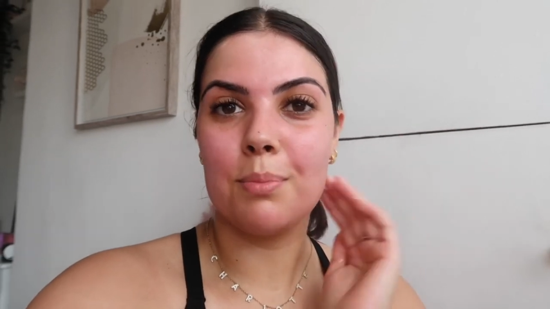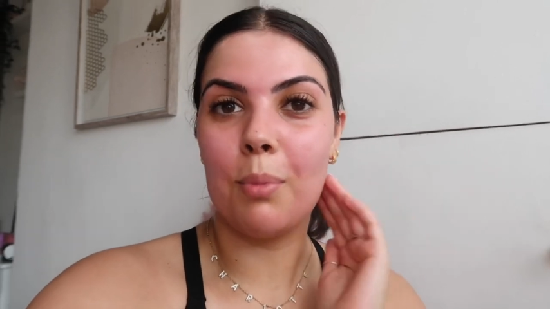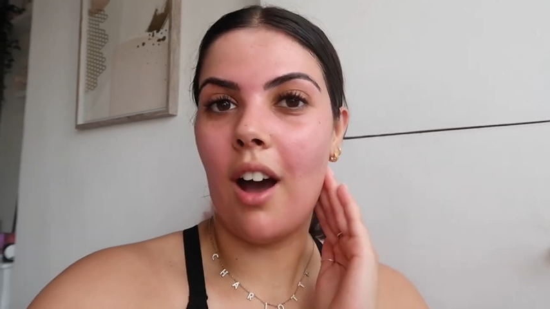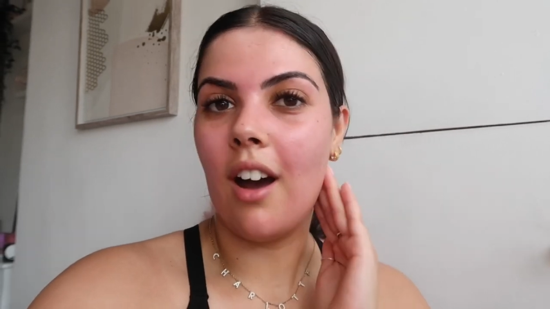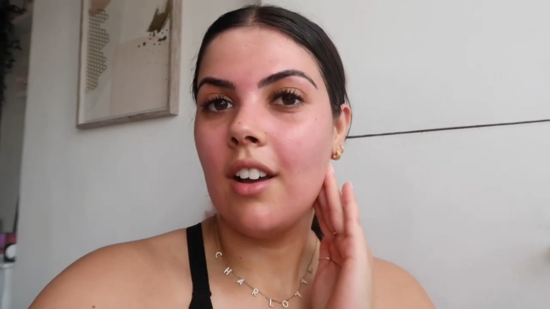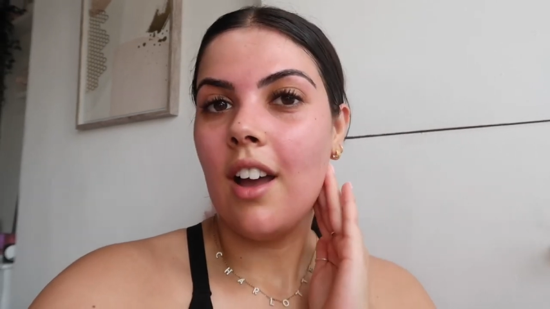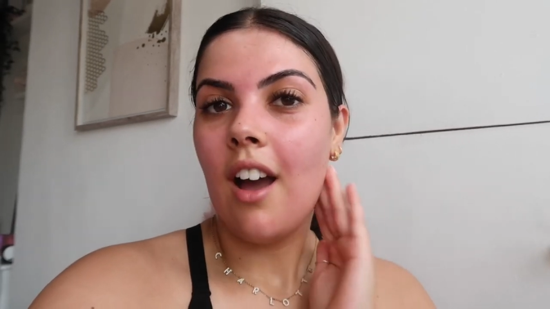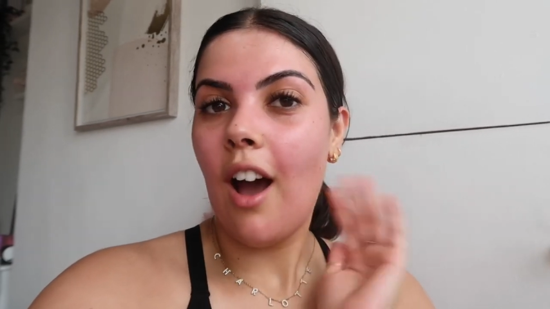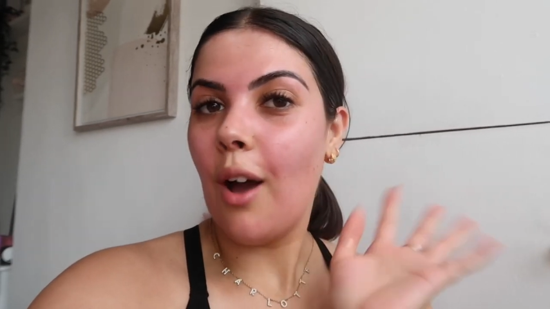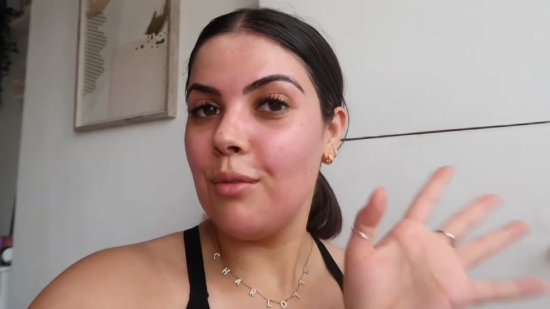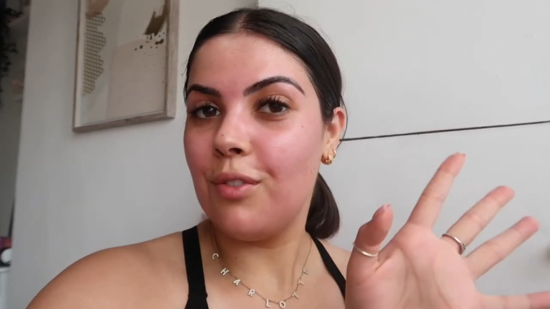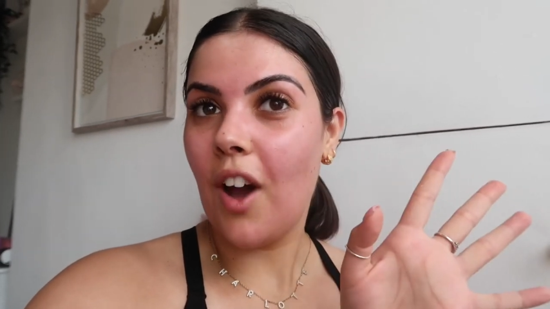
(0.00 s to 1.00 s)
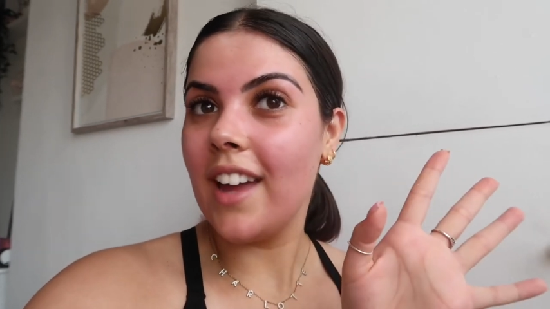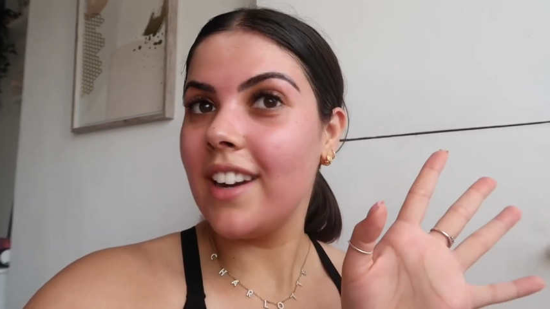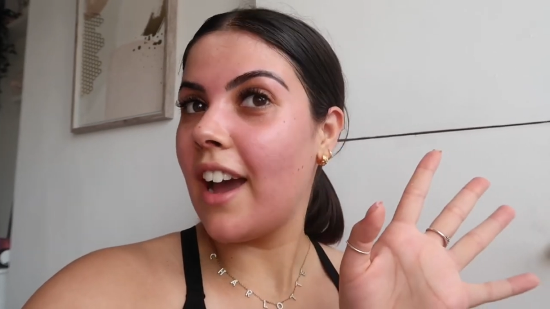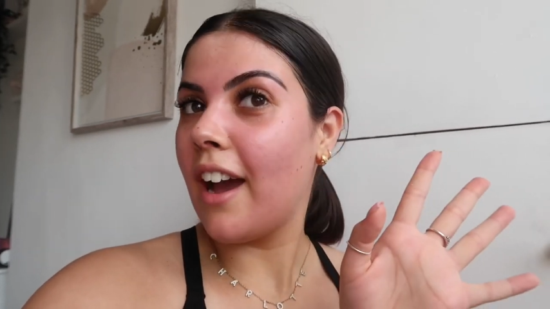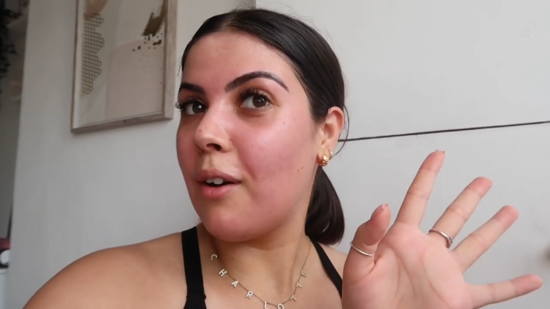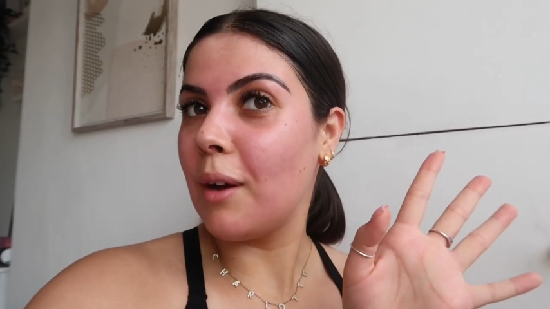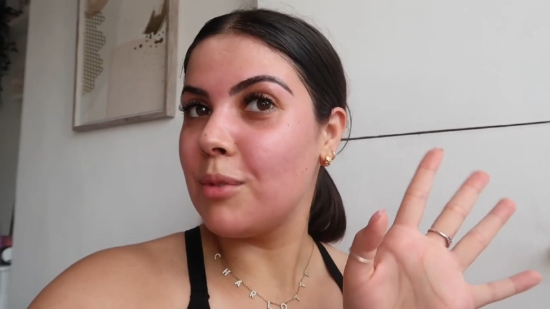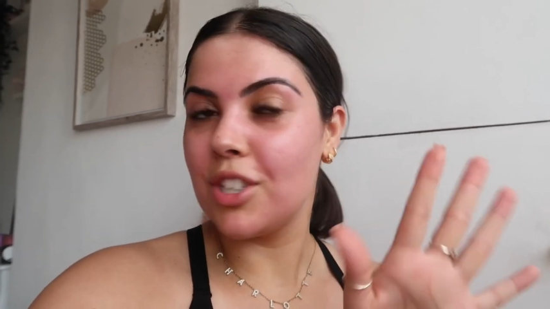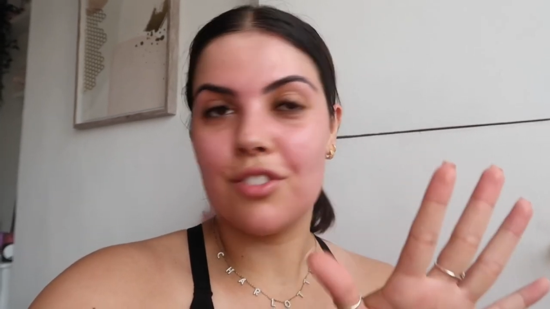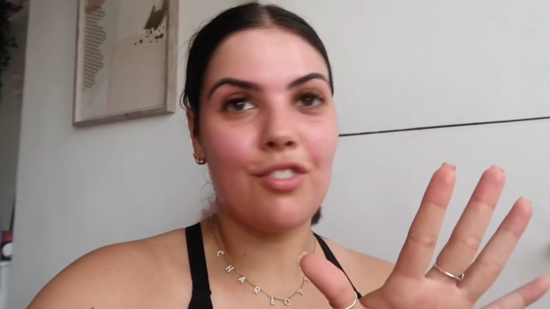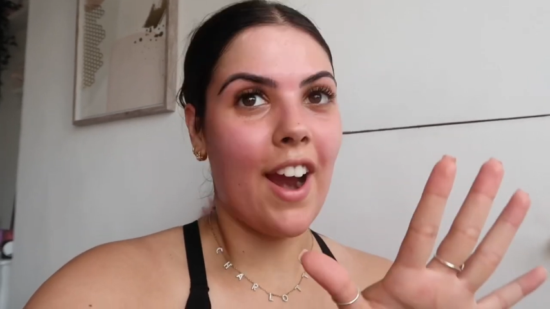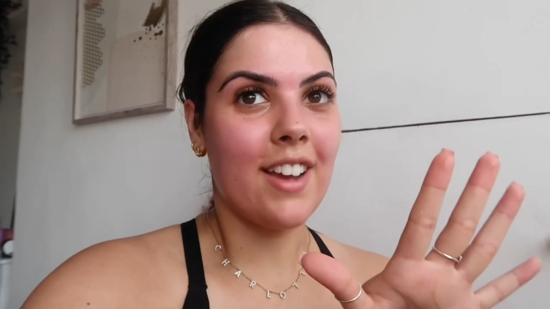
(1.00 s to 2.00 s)
But I'm fine now. I'm
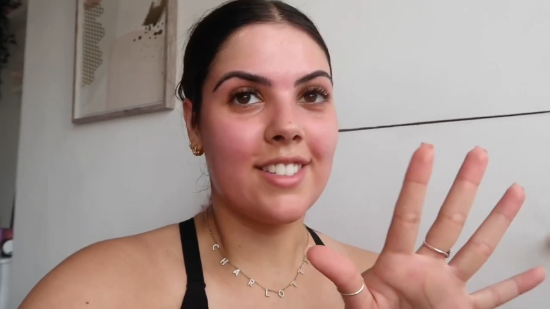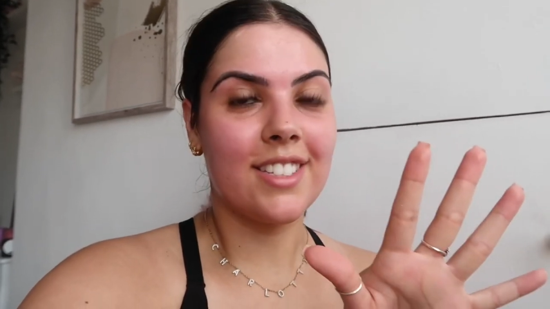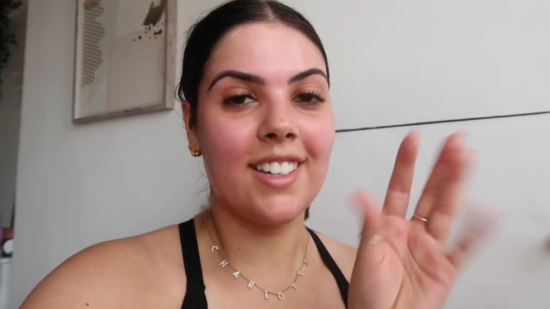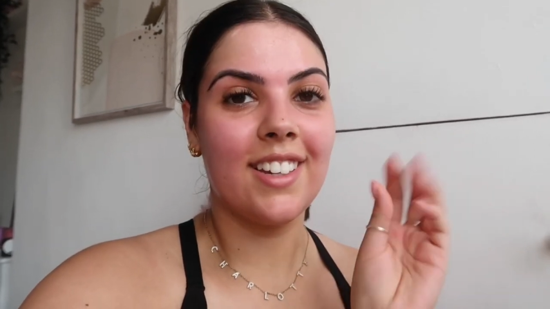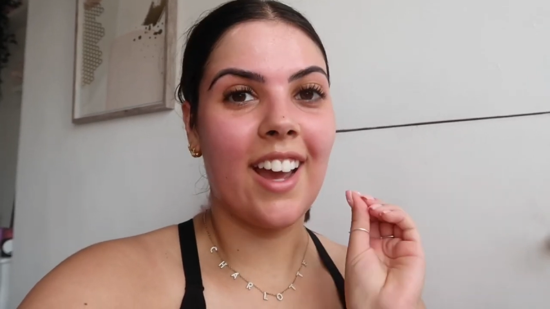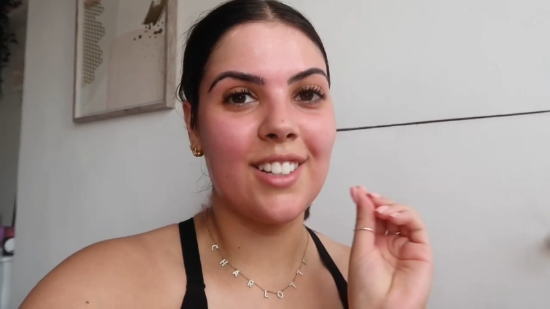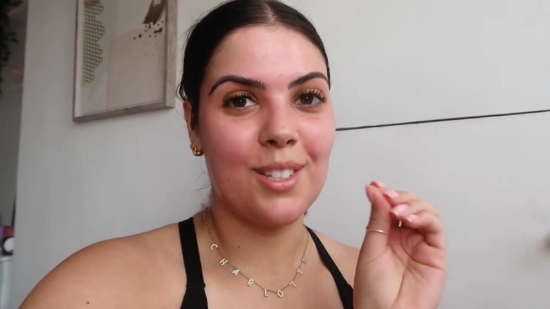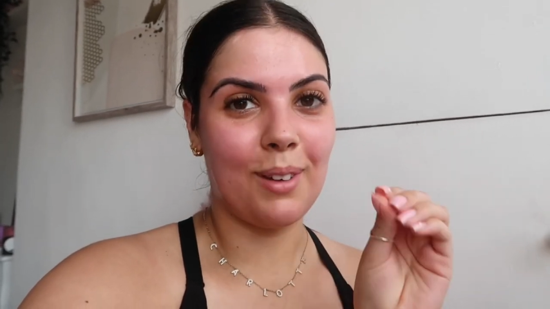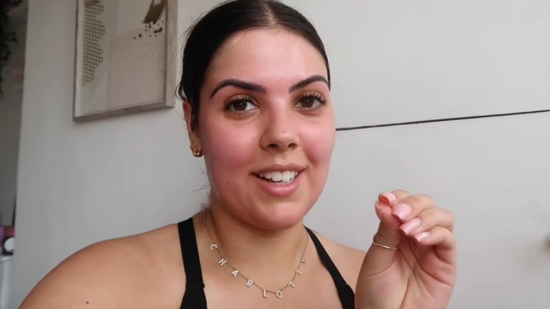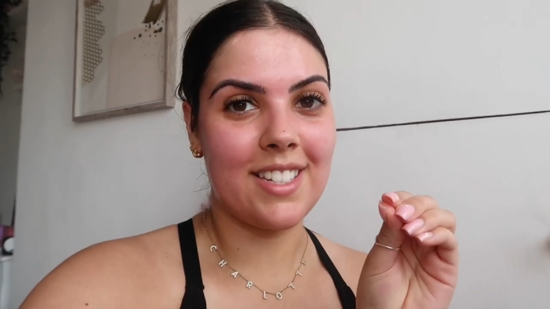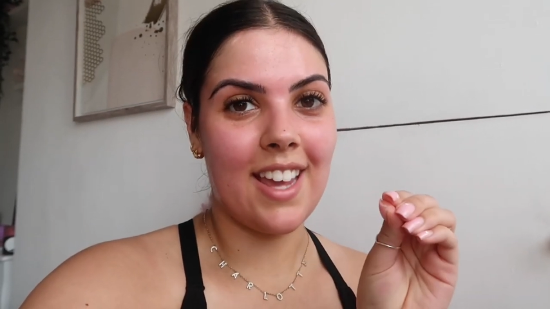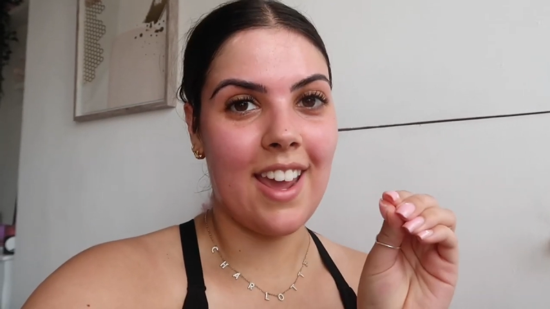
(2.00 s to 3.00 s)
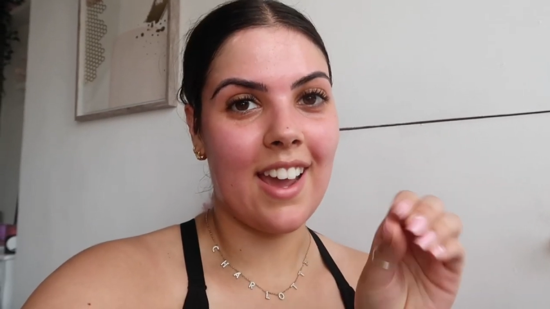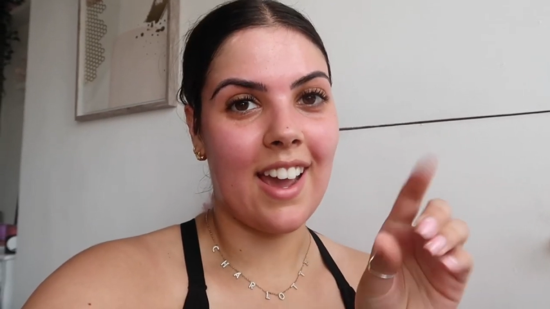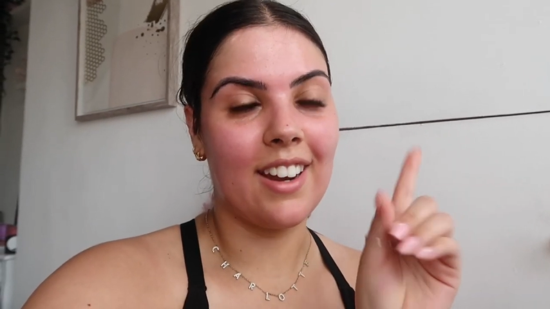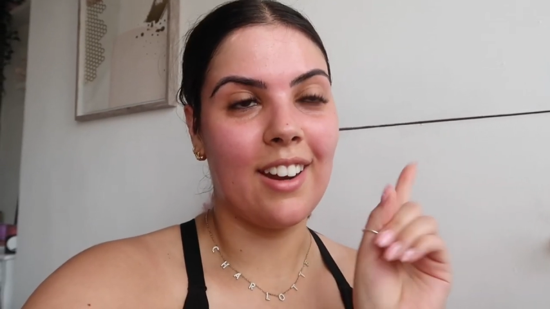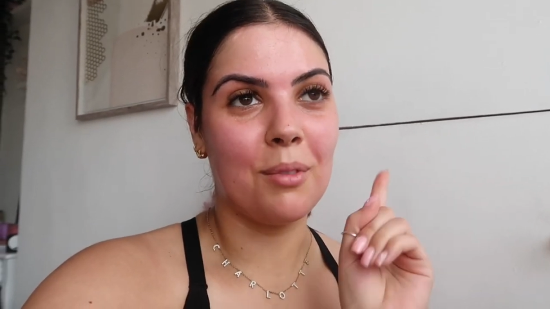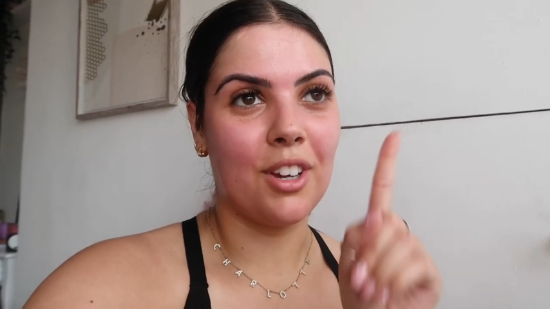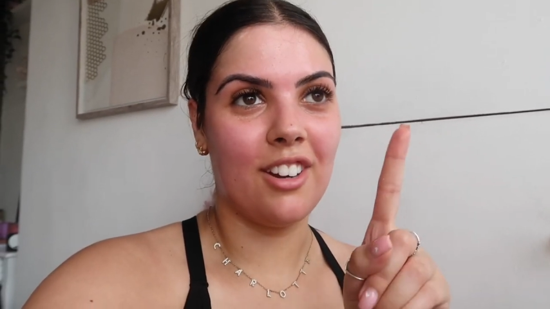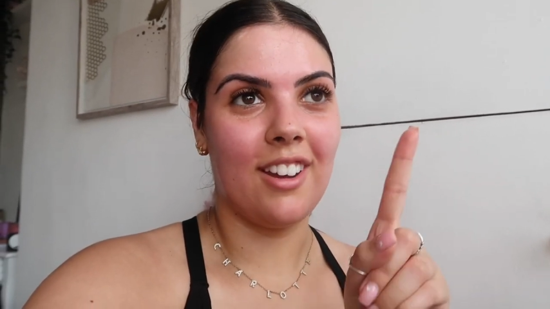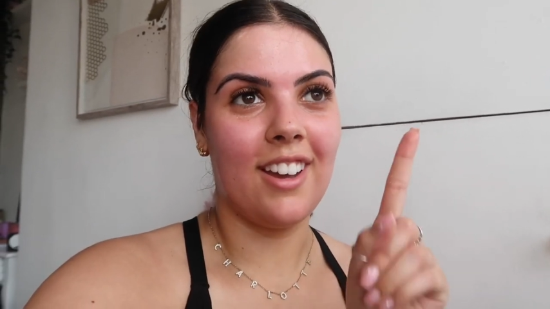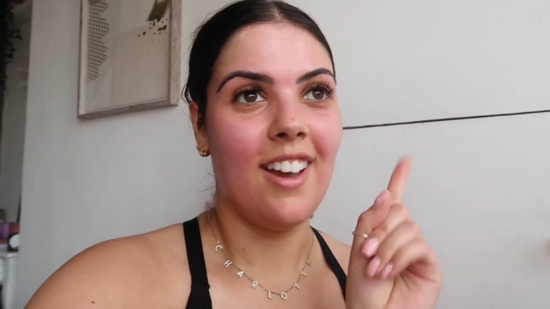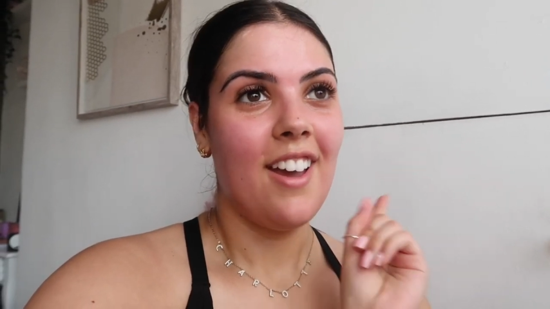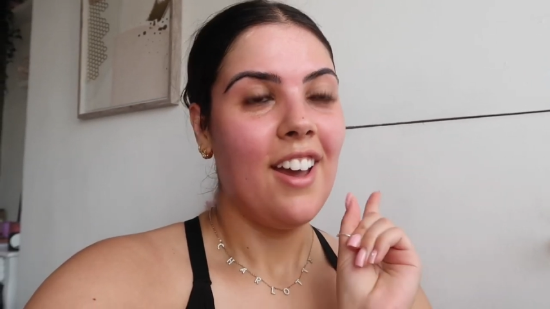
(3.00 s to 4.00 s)
just red and sweaty, and I'm gonna